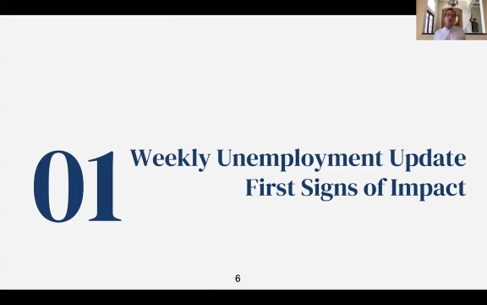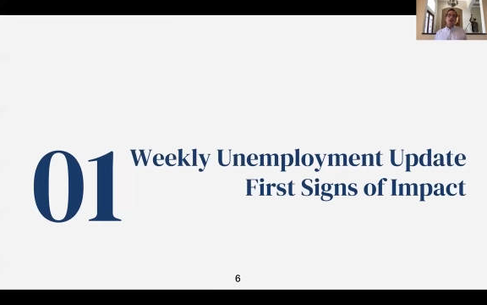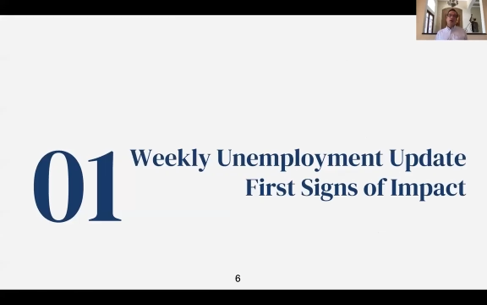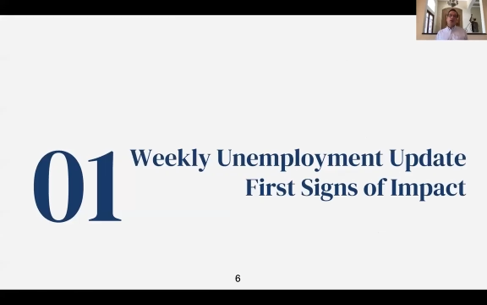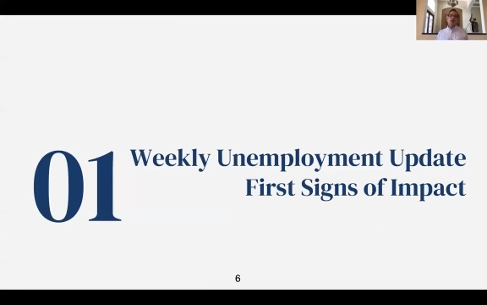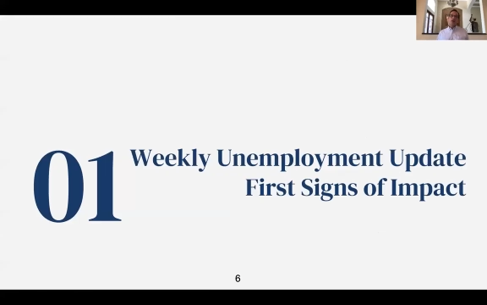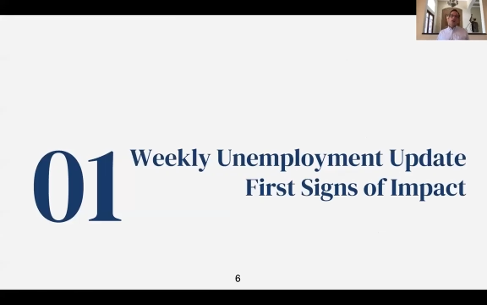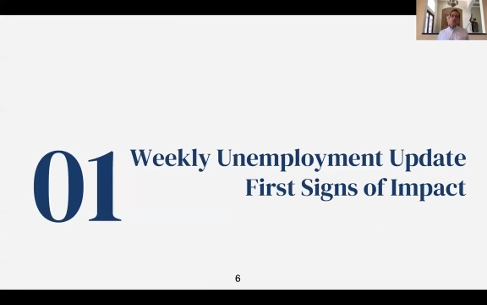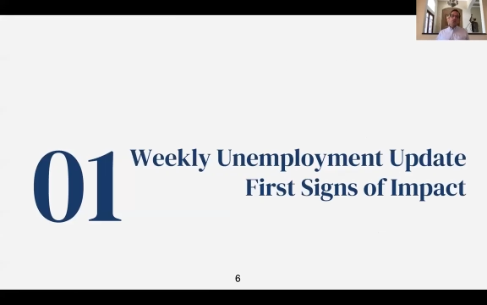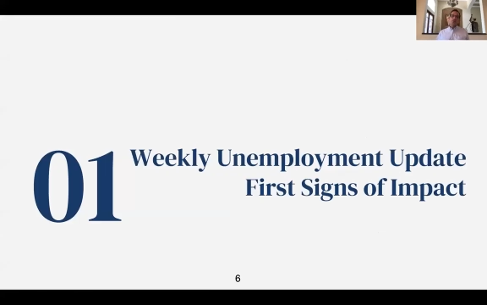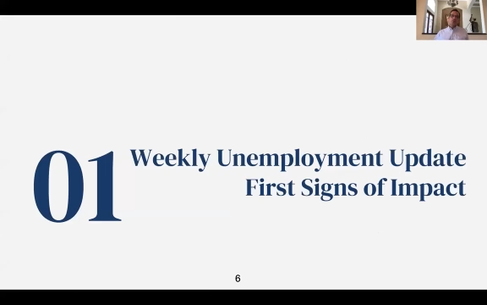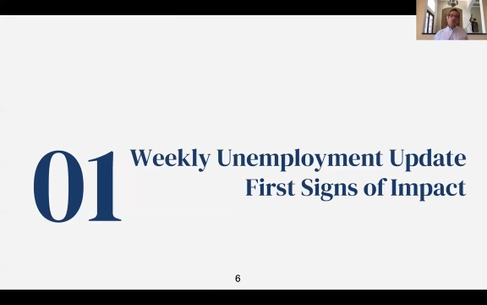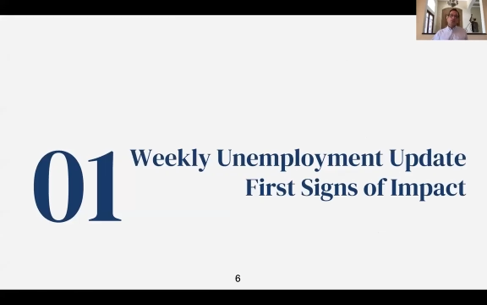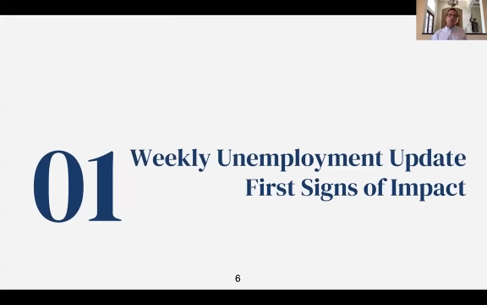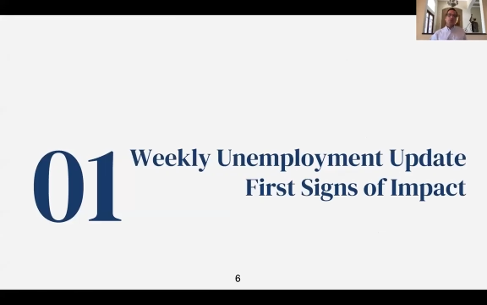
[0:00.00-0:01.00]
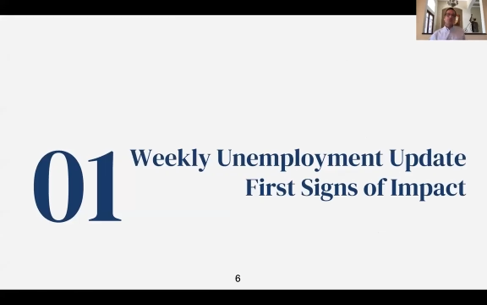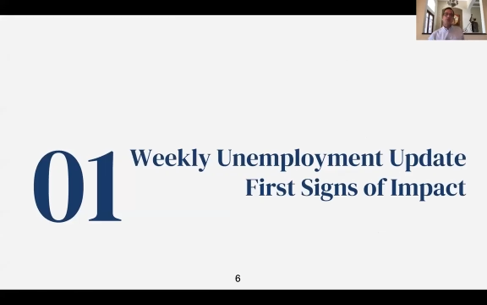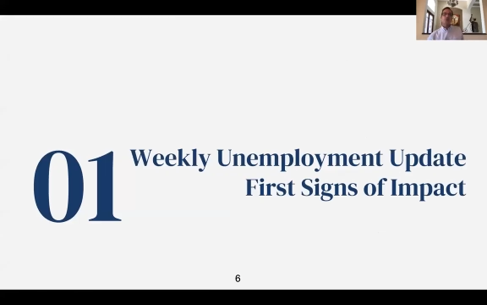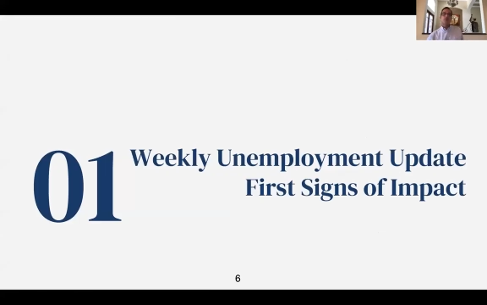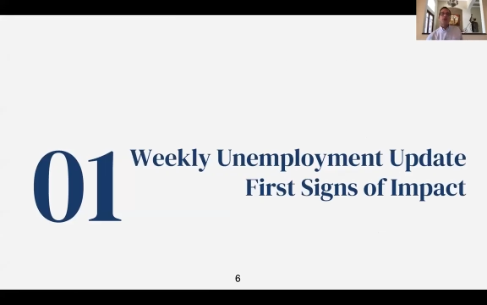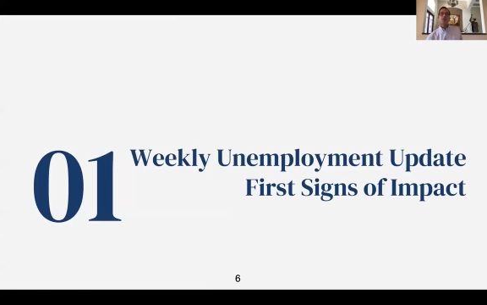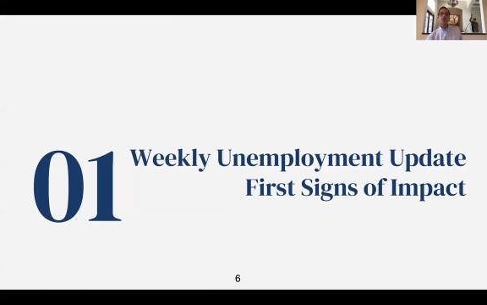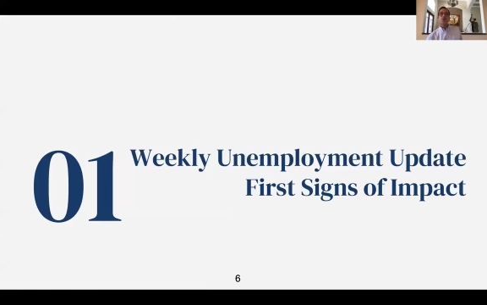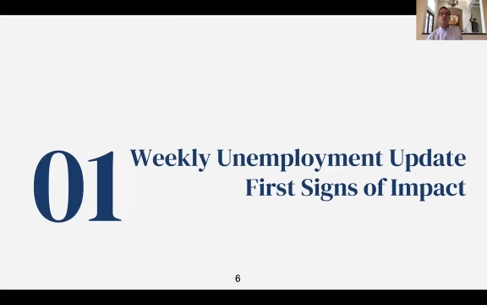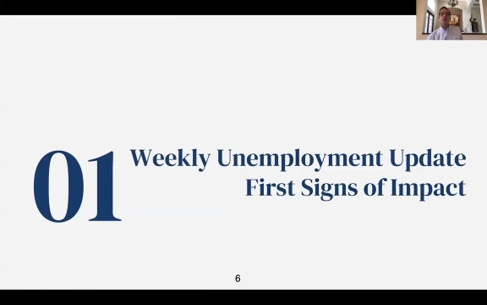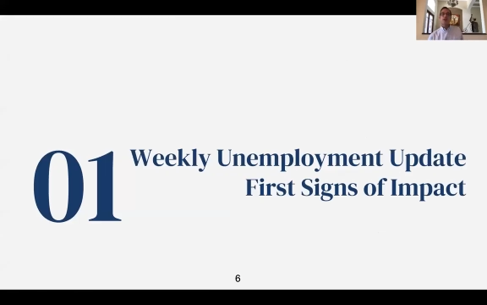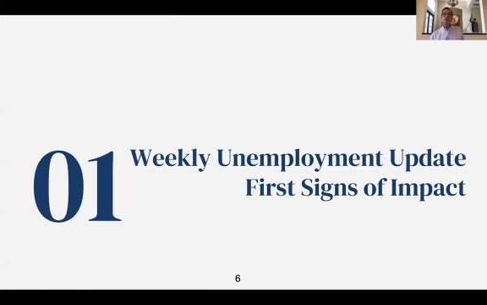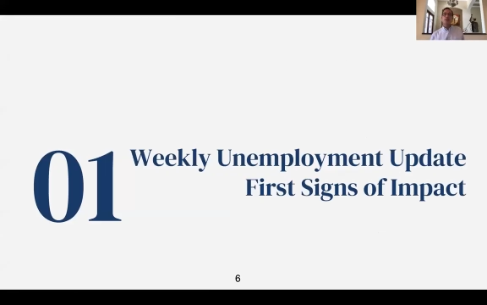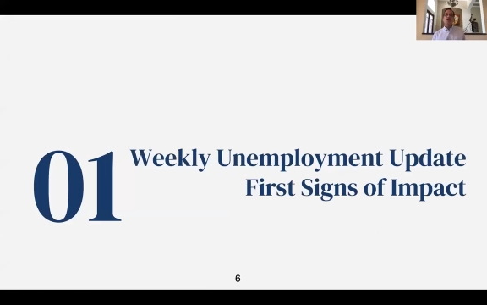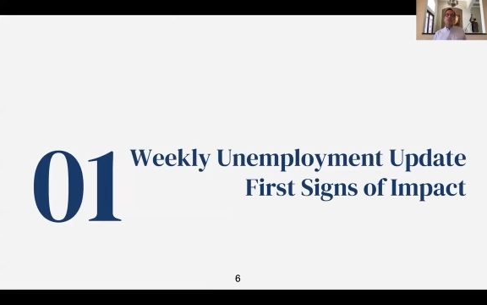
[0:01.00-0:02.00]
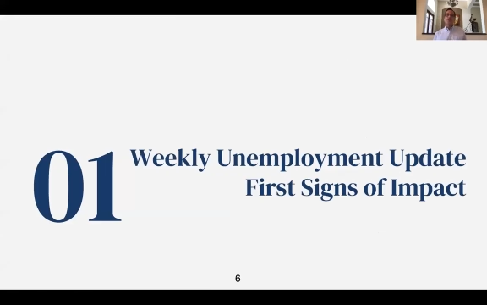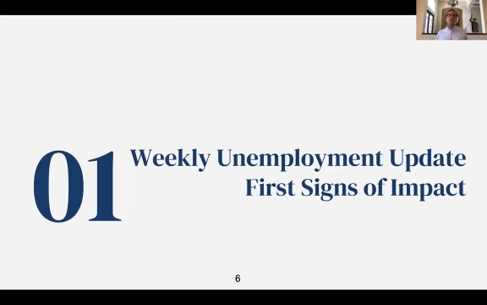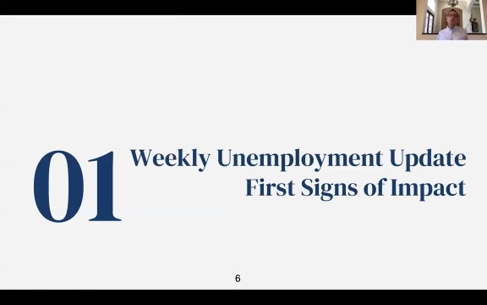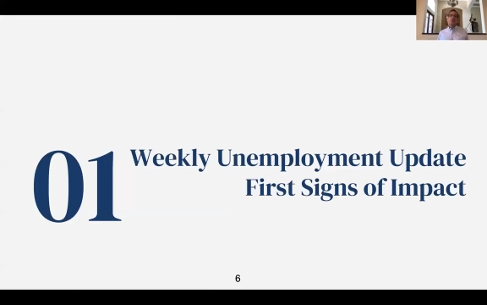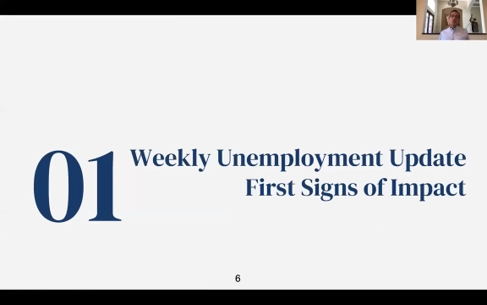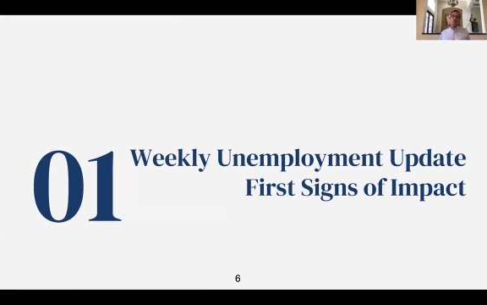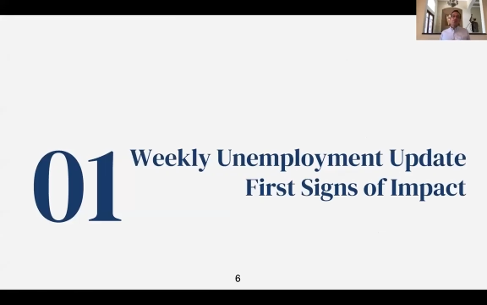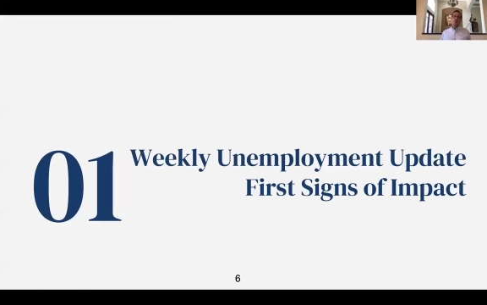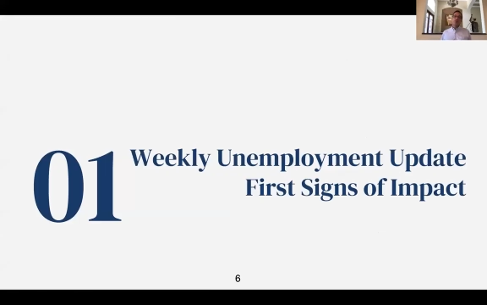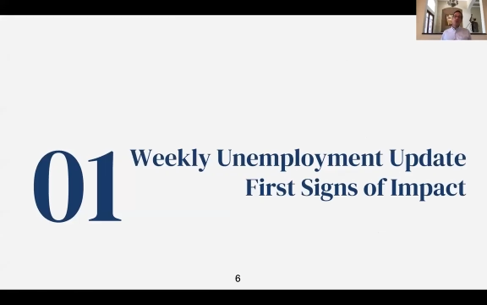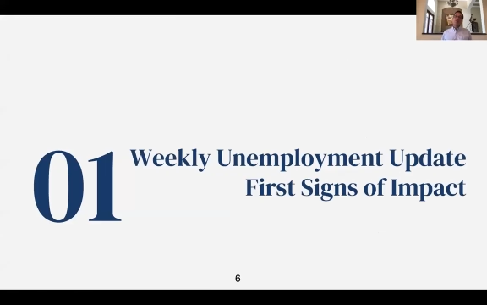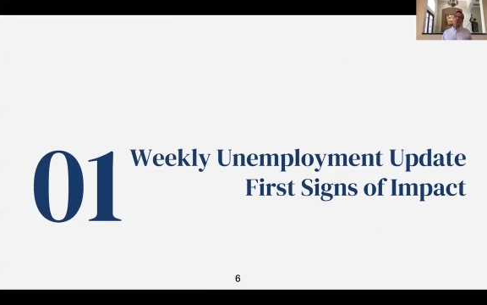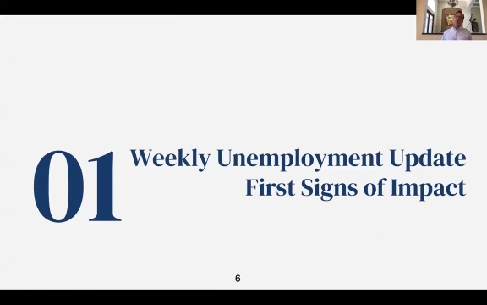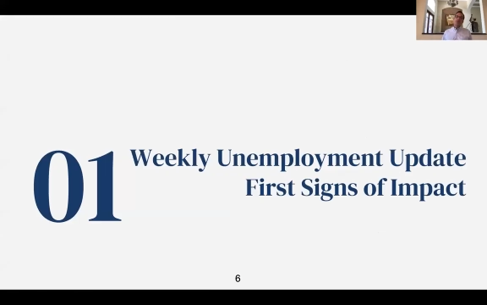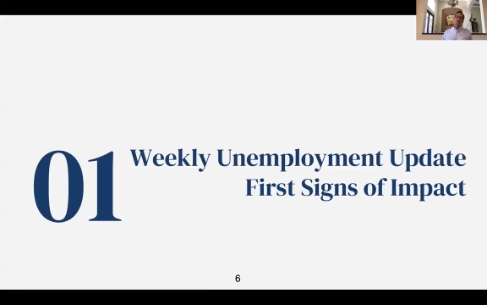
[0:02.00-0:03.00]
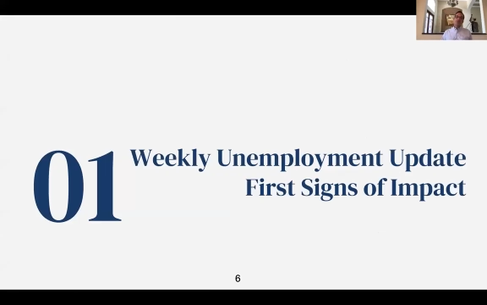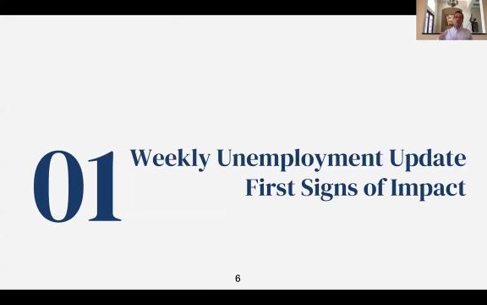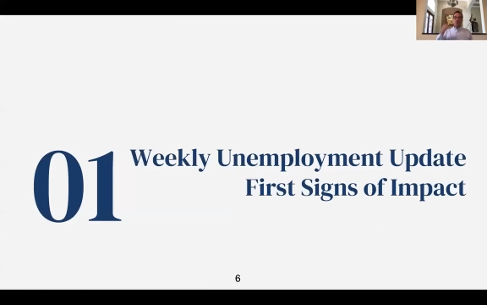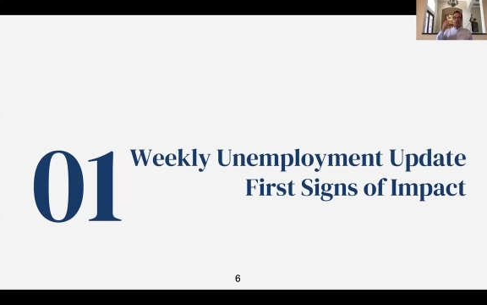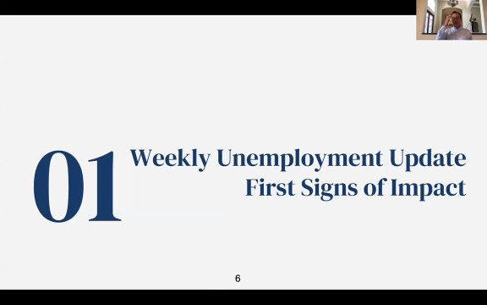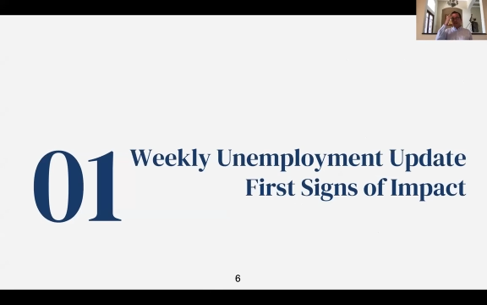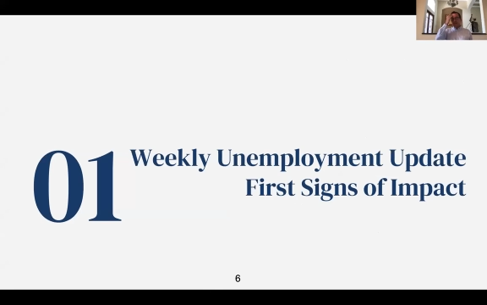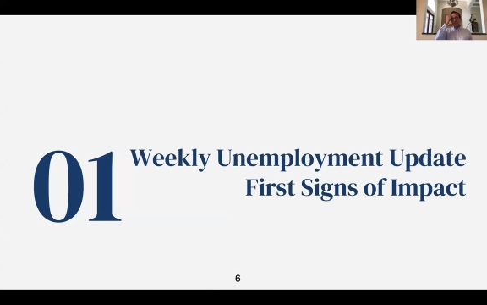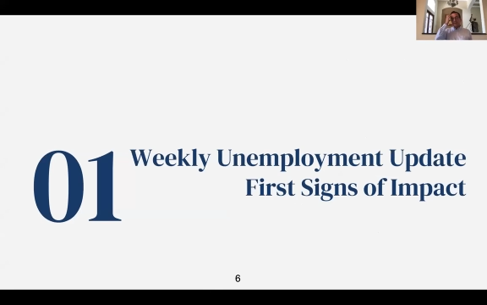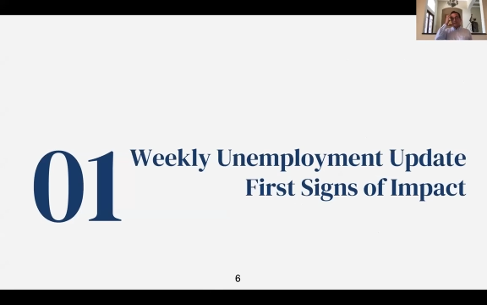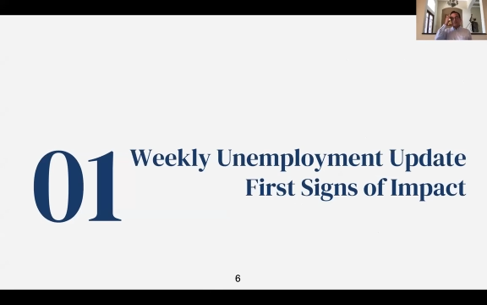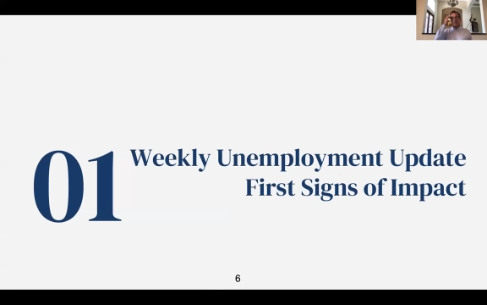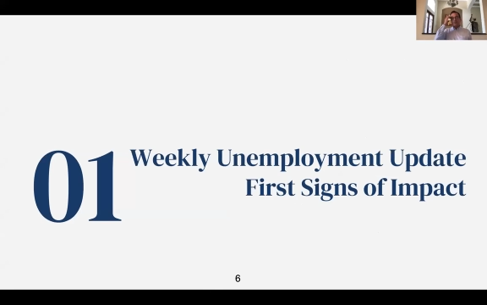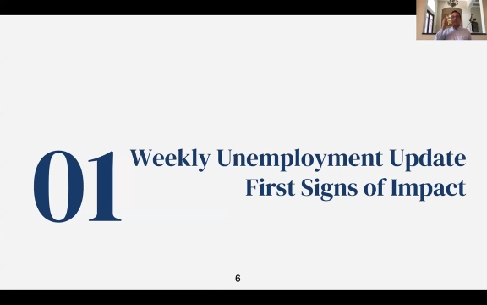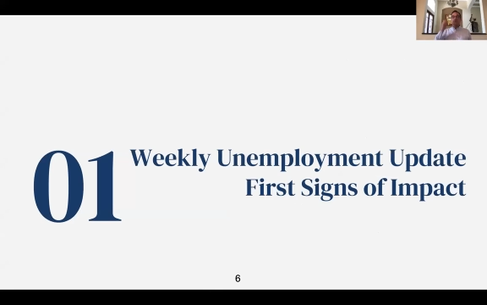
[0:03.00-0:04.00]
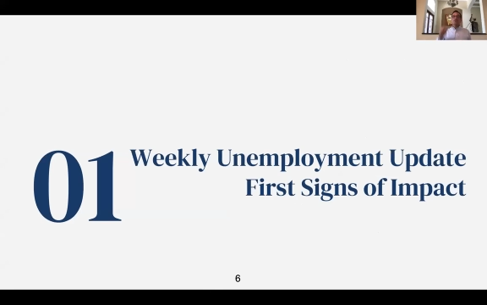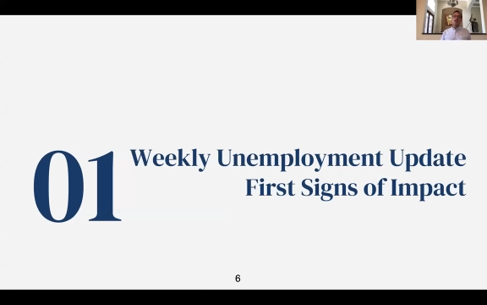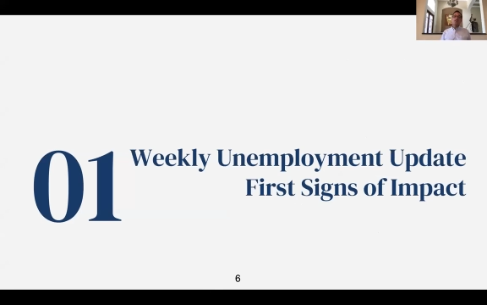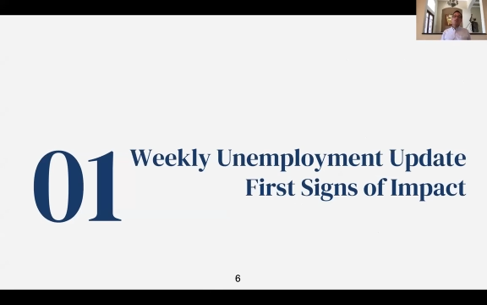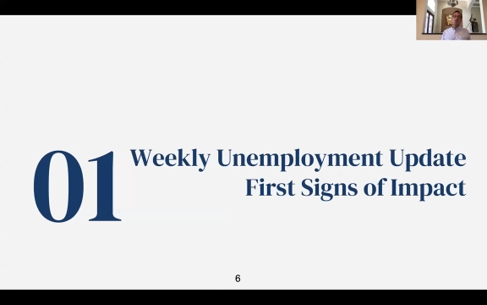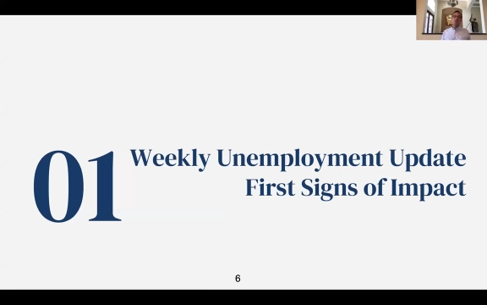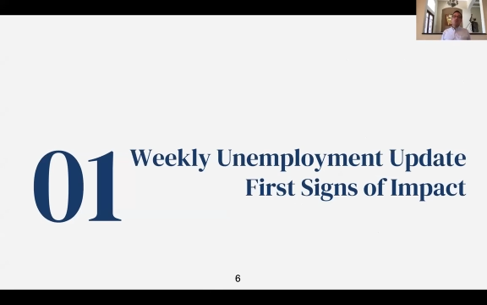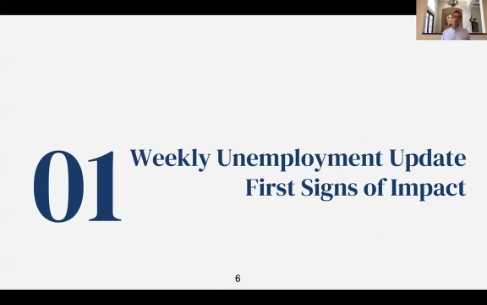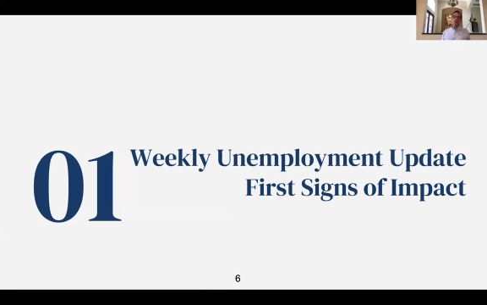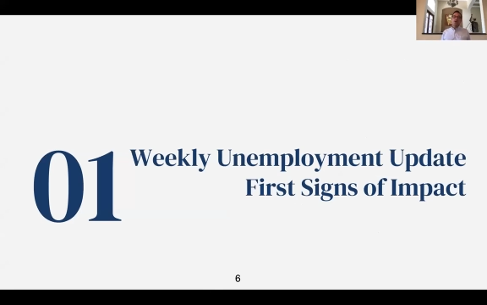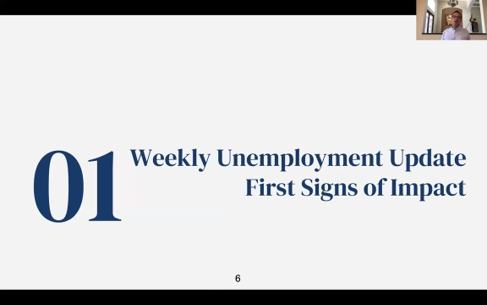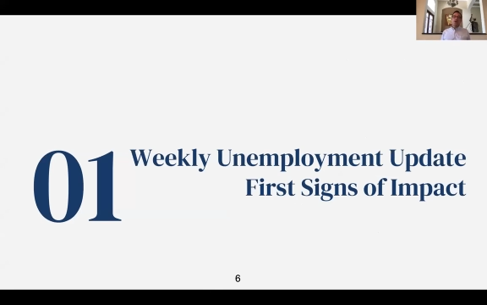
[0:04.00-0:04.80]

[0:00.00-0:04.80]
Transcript: [unreadable: no face in view]